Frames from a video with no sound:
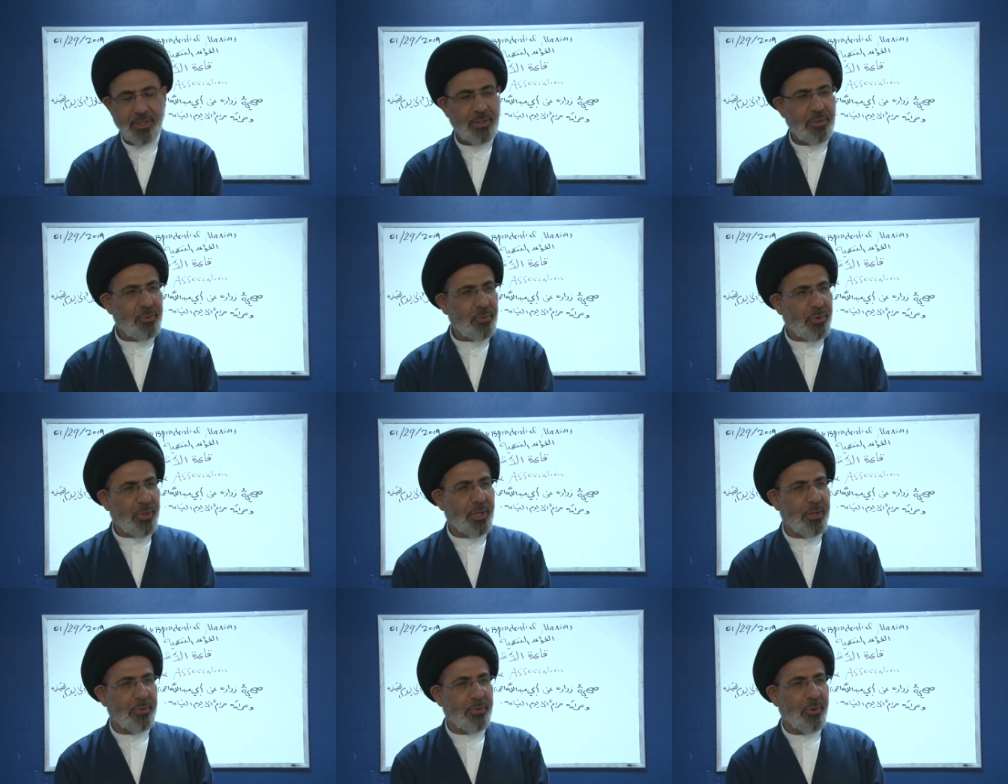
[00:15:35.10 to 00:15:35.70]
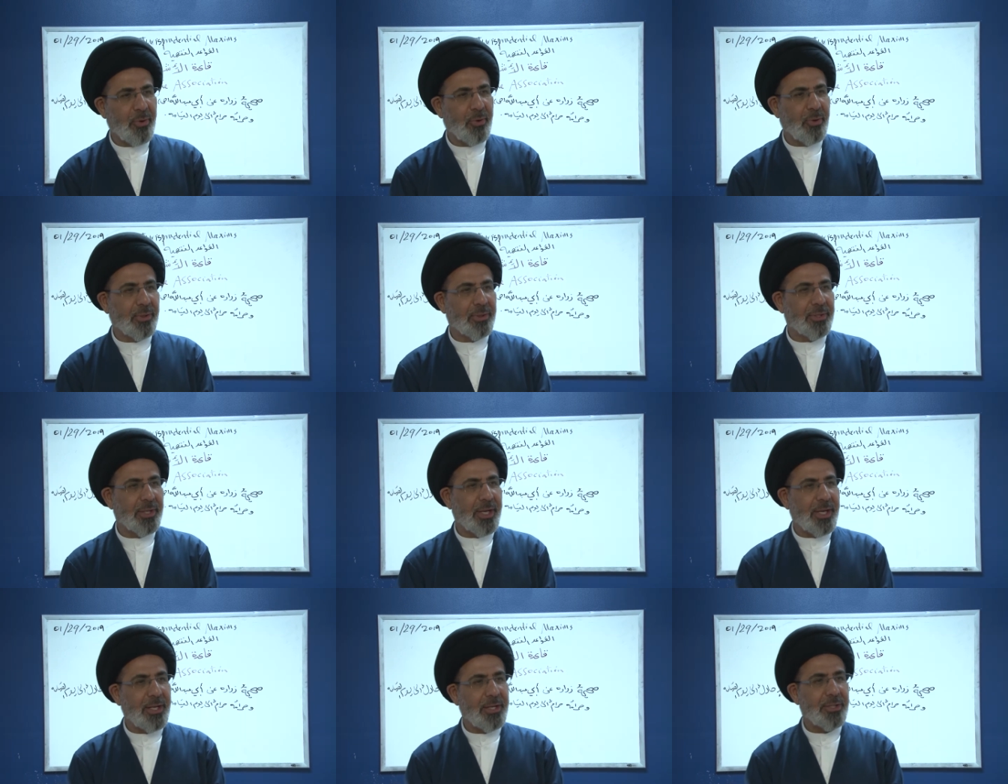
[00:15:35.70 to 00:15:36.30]
during the old
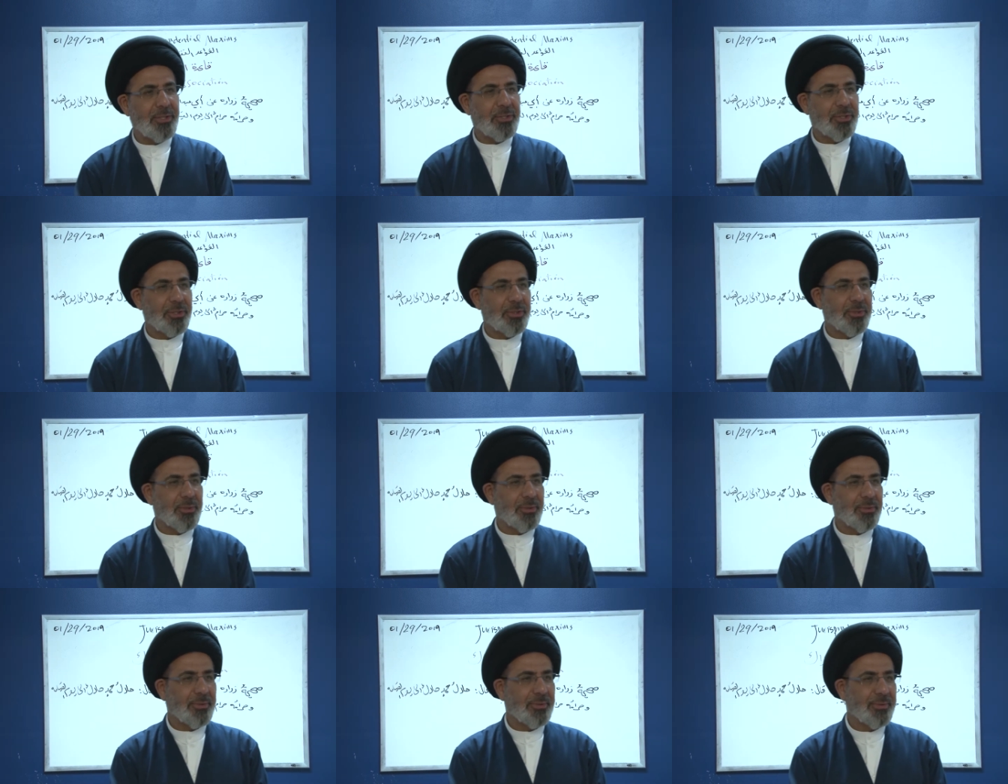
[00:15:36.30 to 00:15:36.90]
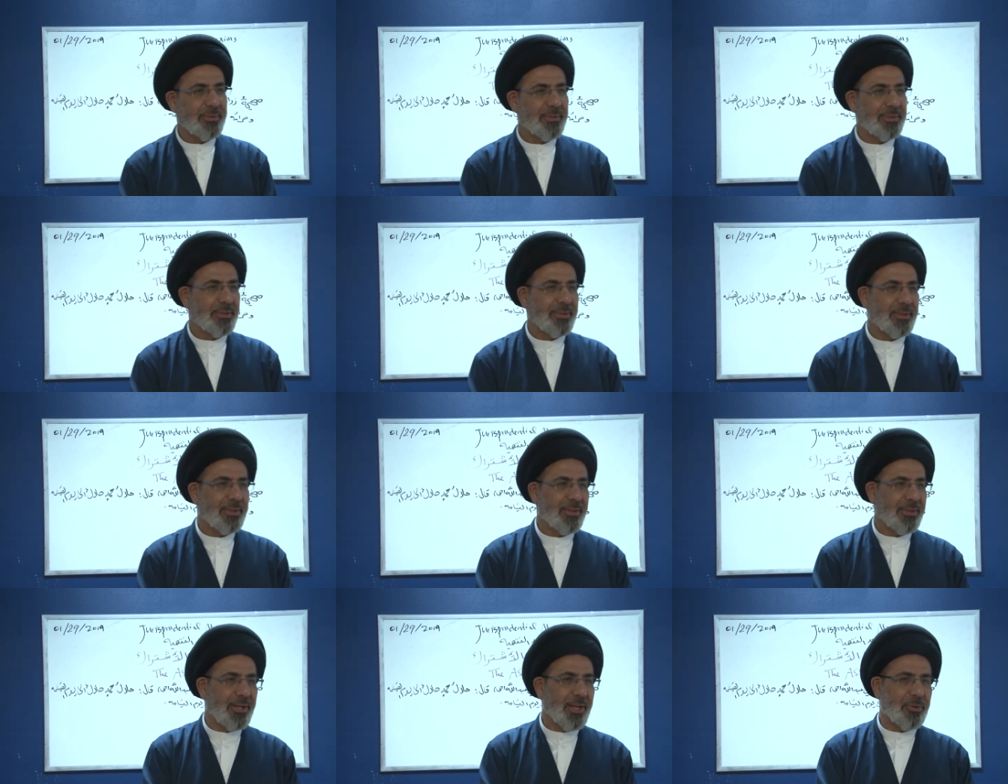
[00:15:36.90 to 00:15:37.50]
age, you know,
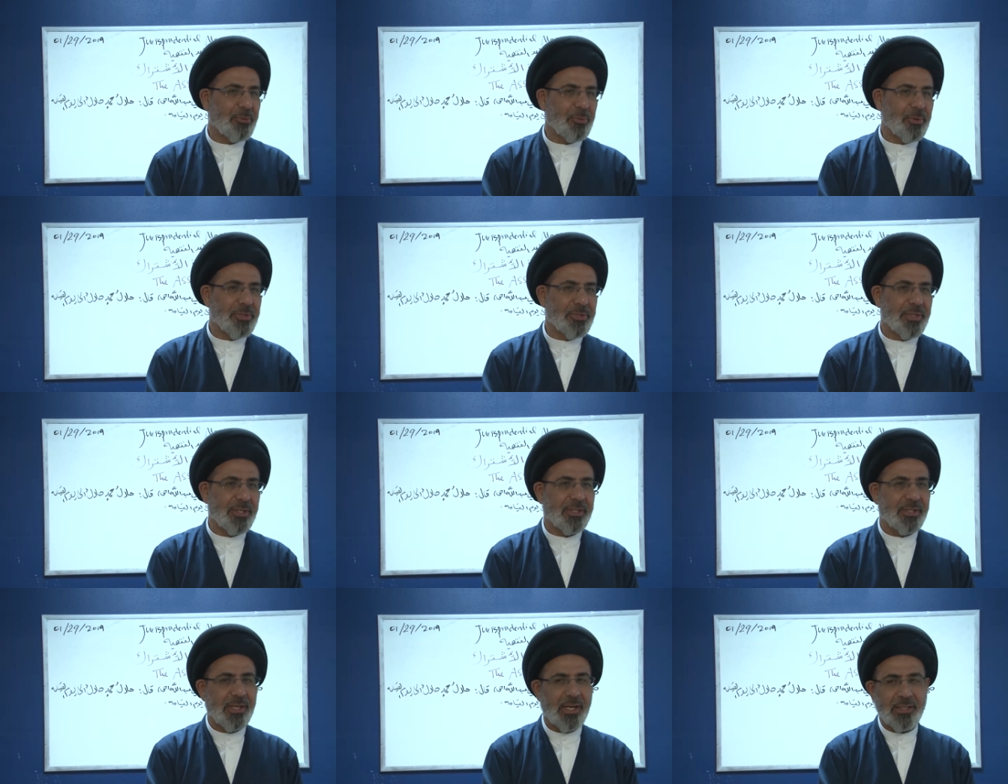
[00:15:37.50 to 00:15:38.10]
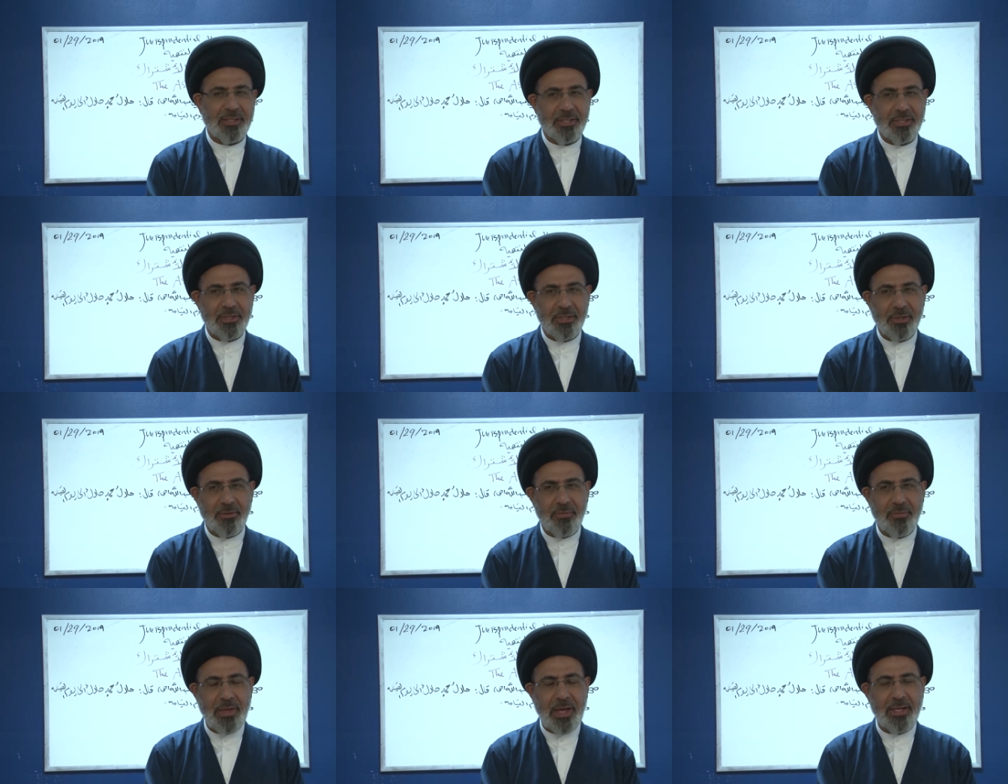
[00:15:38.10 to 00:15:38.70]
that was the tradition
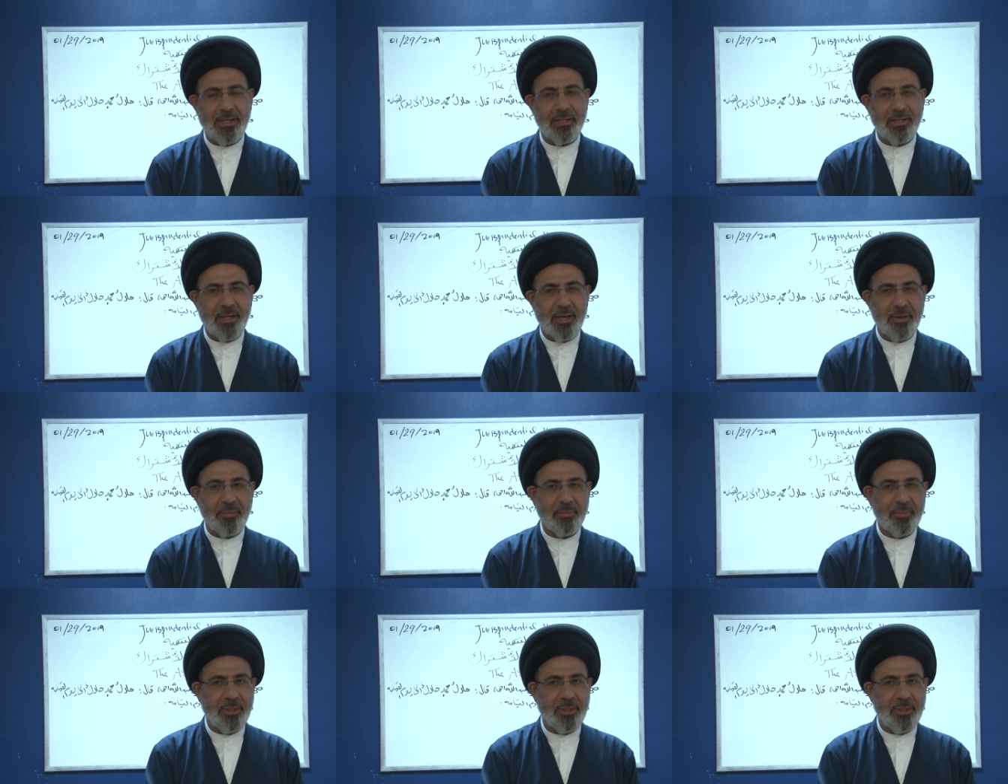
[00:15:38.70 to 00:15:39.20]
of that time.